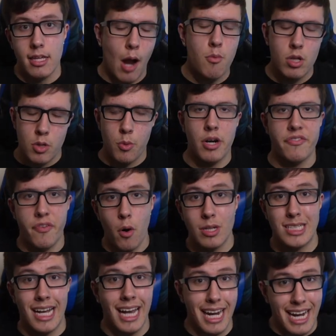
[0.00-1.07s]
I really want to focus
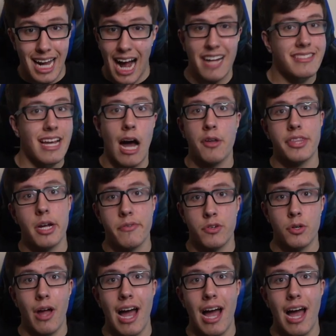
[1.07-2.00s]
on getting content out there for you